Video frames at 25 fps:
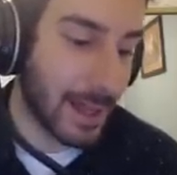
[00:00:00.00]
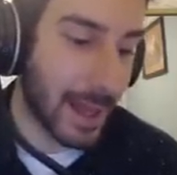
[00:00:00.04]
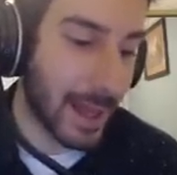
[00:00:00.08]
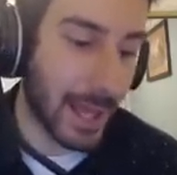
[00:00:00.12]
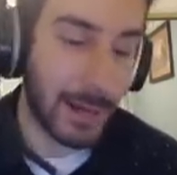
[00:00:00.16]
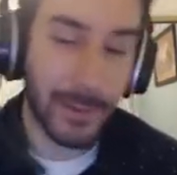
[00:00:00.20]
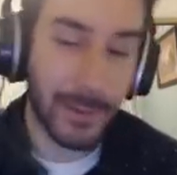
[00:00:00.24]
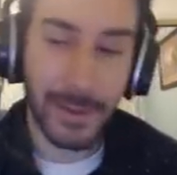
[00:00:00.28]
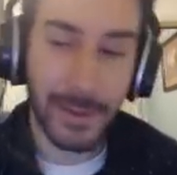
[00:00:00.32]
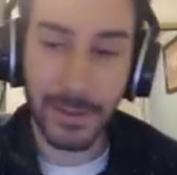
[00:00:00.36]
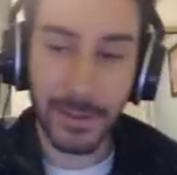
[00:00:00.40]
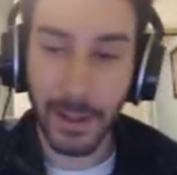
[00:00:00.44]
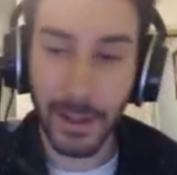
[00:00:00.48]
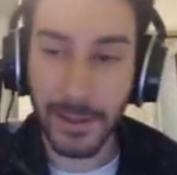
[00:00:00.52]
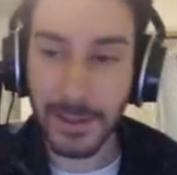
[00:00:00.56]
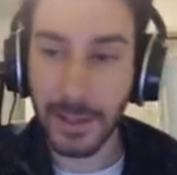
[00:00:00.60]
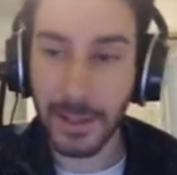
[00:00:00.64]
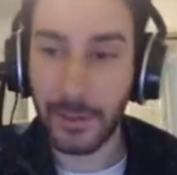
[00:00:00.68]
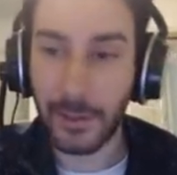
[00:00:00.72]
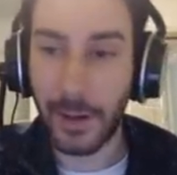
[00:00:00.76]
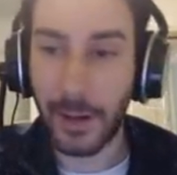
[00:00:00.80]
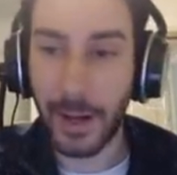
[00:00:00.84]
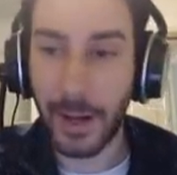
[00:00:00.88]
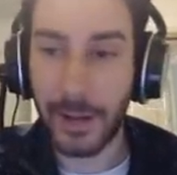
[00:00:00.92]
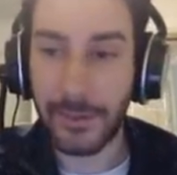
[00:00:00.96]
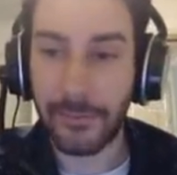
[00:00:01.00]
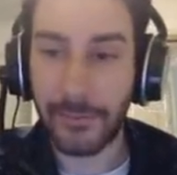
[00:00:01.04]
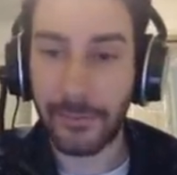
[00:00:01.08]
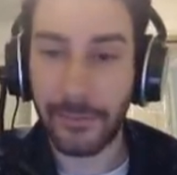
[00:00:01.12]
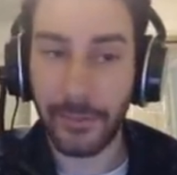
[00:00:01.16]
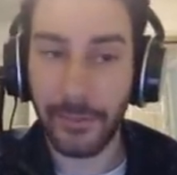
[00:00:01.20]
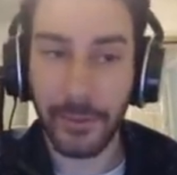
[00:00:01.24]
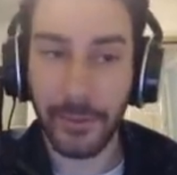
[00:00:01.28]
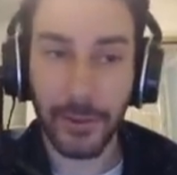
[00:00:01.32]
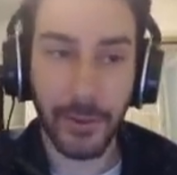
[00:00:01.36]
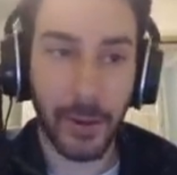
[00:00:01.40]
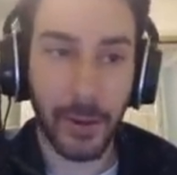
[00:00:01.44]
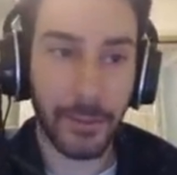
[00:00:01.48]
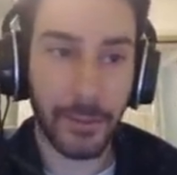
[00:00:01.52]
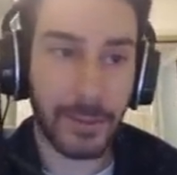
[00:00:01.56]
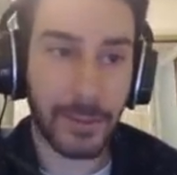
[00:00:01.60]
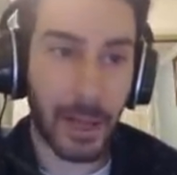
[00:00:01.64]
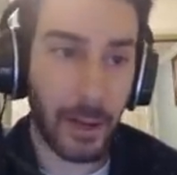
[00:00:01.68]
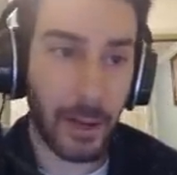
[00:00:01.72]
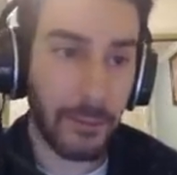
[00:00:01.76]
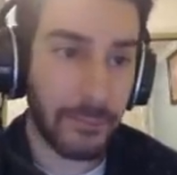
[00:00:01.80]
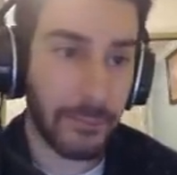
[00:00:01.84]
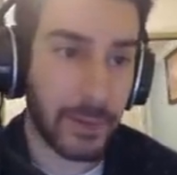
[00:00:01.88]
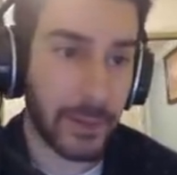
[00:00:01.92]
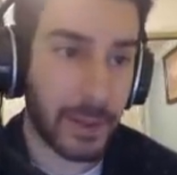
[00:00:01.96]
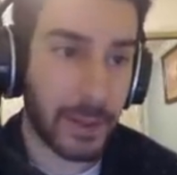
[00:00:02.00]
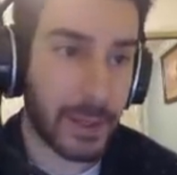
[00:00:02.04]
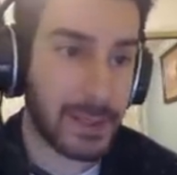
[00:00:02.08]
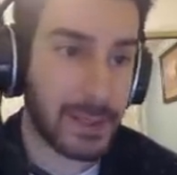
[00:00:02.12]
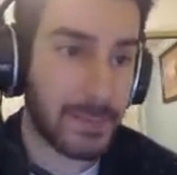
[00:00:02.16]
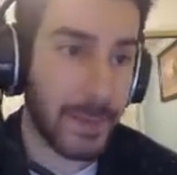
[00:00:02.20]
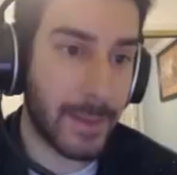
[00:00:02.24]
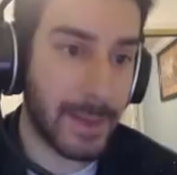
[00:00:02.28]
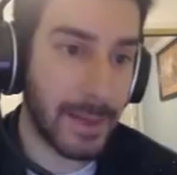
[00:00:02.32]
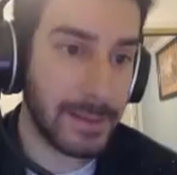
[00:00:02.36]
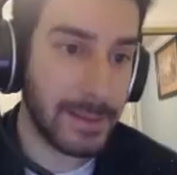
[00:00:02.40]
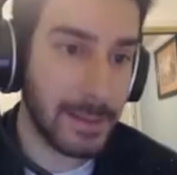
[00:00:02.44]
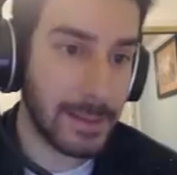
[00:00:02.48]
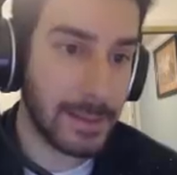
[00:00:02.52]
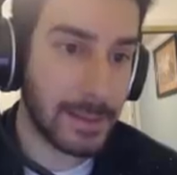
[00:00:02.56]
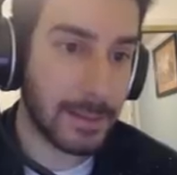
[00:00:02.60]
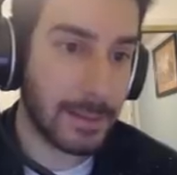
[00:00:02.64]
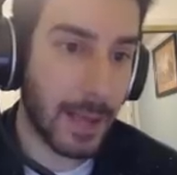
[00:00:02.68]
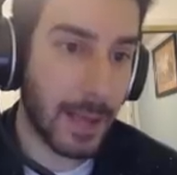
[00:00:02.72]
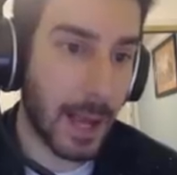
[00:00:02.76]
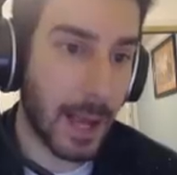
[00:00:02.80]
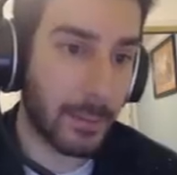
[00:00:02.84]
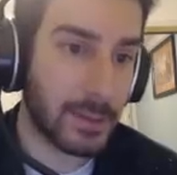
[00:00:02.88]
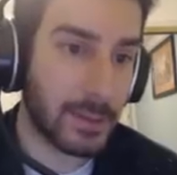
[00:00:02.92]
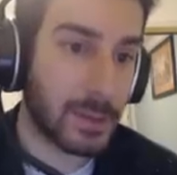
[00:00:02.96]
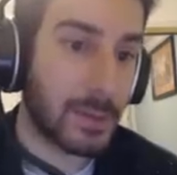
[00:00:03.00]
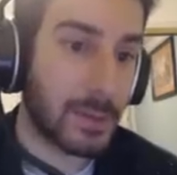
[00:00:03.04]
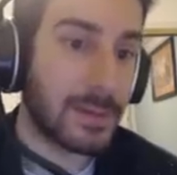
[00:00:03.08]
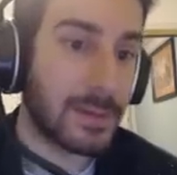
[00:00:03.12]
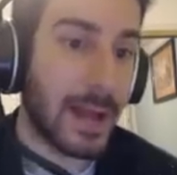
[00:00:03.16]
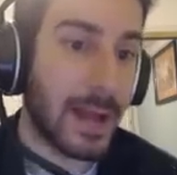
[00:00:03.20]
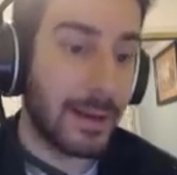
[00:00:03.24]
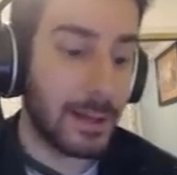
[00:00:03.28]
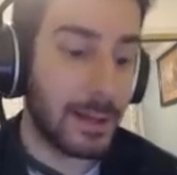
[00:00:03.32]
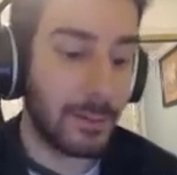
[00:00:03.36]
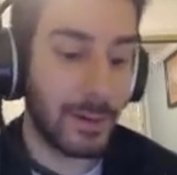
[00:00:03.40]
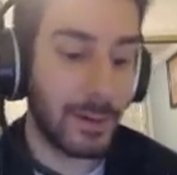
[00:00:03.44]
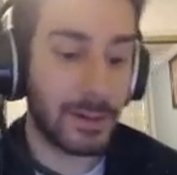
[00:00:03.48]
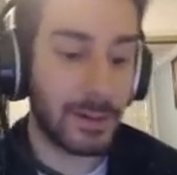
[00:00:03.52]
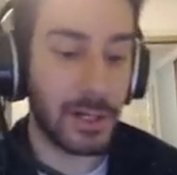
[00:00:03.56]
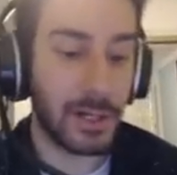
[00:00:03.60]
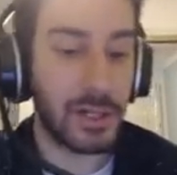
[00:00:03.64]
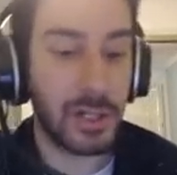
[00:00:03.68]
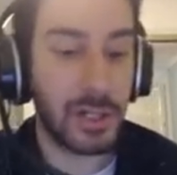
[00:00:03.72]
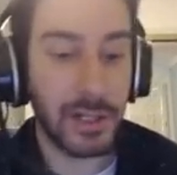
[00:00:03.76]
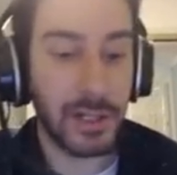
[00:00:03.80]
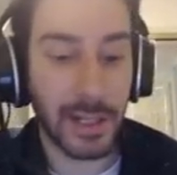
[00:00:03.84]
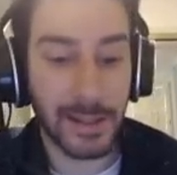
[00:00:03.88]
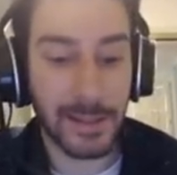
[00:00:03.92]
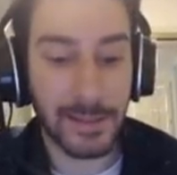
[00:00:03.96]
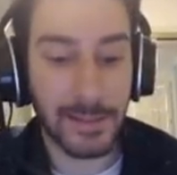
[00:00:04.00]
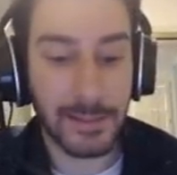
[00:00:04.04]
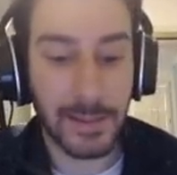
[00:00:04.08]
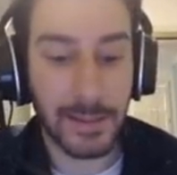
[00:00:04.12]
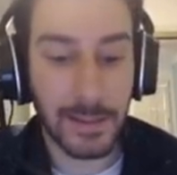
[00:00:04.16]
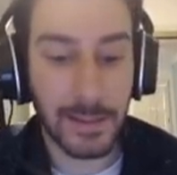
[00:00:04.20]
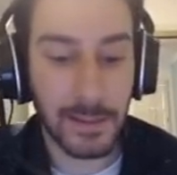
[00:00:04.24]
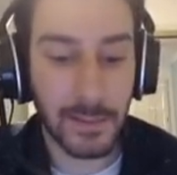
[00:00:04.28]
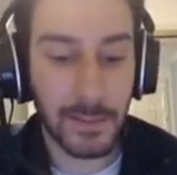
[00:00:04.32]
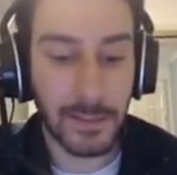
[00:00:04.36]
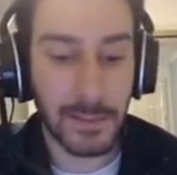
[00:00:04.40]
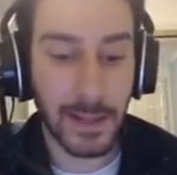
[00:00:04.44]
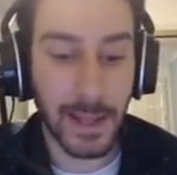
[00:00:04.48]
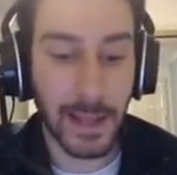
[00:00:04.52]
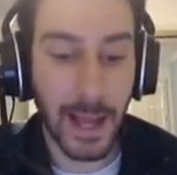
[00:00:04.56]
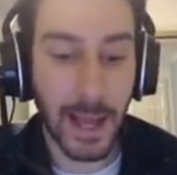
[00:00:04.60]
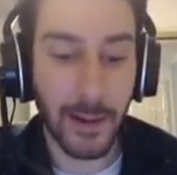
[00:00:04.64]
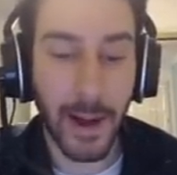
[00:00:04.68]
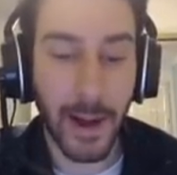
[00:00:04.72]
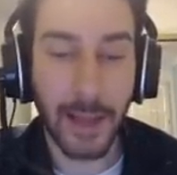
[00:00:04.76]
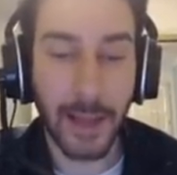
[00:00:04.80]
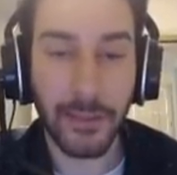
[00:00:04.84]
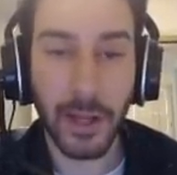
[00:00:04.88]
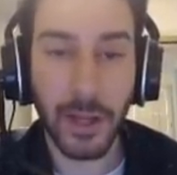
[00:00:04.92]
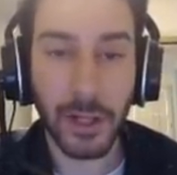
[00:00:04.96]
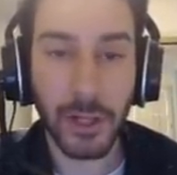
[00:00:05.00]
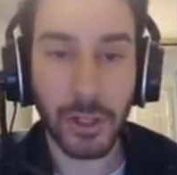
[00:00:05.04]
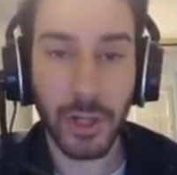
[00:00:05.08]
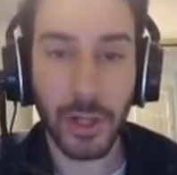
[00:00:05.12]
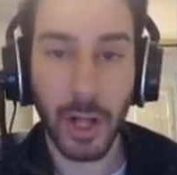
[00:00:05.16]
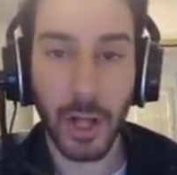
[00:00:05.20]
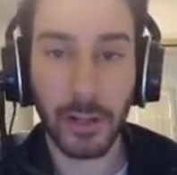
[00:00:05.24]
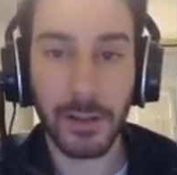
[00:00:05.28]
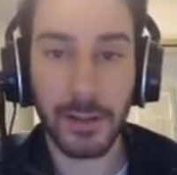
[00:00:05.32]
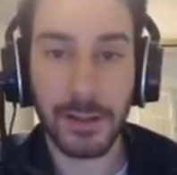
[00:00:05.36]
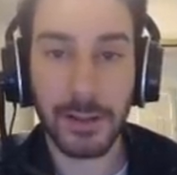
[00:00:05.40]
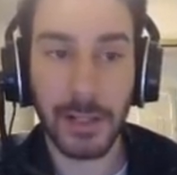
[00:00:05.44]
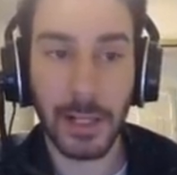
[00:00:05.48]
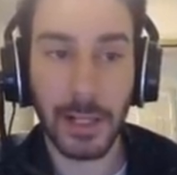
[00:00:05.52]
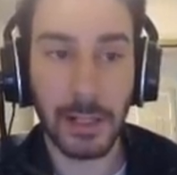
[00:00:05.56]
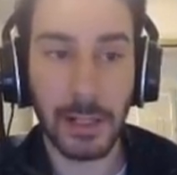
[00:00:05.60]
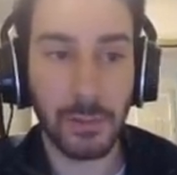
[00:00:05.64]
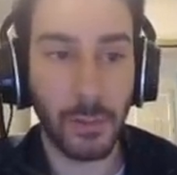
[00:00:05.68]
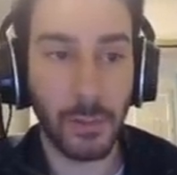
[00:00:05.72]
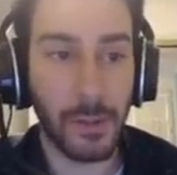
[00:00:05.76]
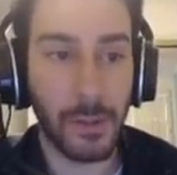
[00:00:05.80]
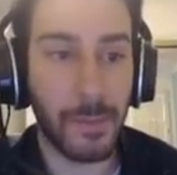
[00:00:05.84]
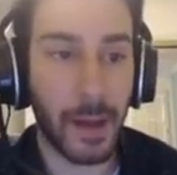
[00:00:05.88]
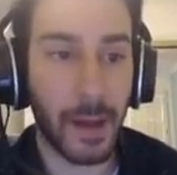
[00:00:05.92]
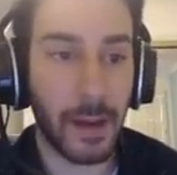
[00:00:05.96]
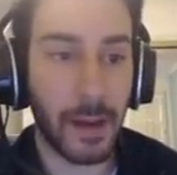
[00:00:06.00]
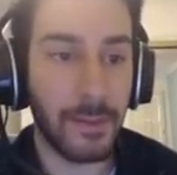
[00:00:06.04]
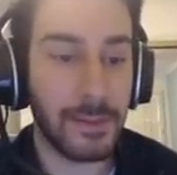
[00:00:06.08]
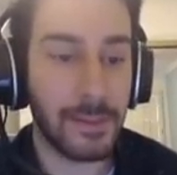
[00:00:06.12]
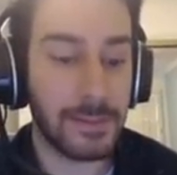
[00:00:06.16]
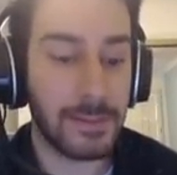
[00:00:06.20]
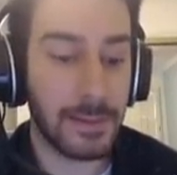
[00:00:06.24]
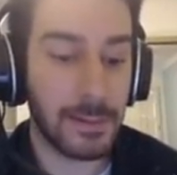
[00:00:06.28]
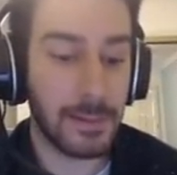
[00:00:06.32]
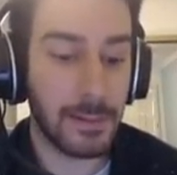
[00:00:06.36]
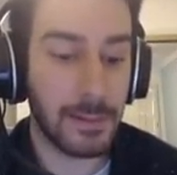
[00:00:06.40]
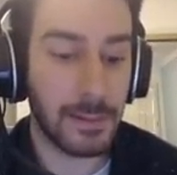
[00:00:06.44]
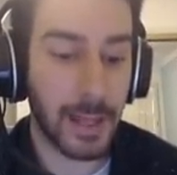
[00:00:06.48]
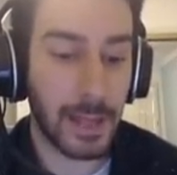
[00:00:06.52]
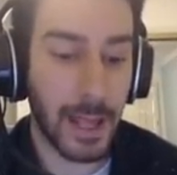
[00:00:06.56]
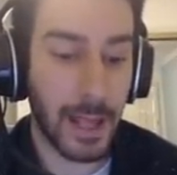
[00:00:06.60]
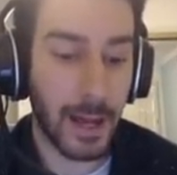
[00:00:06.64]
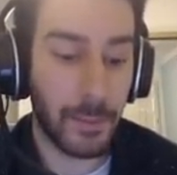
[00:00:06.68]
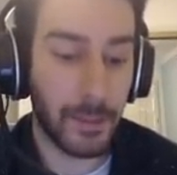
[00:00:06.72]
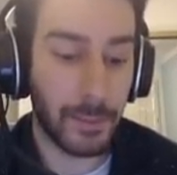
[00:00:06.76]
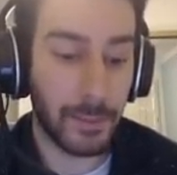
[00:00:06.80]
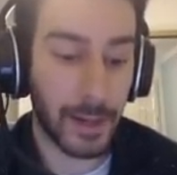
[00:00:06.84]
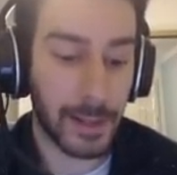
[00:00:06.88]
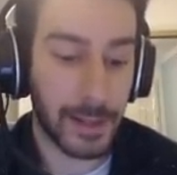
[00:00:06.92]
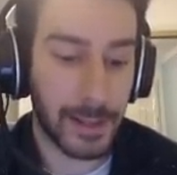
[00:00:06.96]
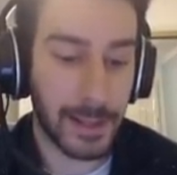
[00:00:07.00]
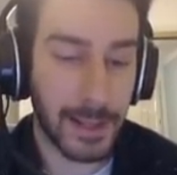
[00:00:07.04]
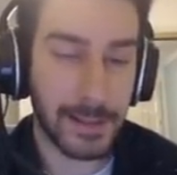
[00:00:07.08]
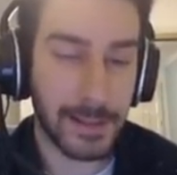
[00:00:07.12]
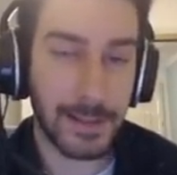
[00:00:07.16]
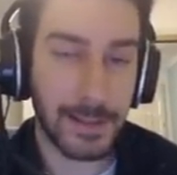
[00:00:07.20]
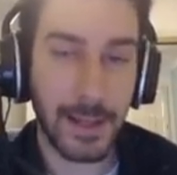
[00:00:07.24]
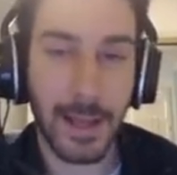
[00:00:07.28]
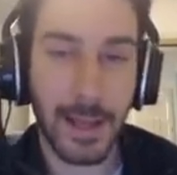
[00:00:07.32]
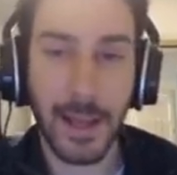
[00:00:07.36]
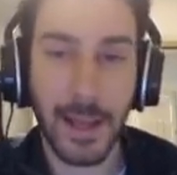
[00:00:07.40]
Anyways, also, for Delphi, his best in slot was Resounding Rendition and Sister's Day Out. I thought Chocolatiers would be better than Sister's Day Out, but I guess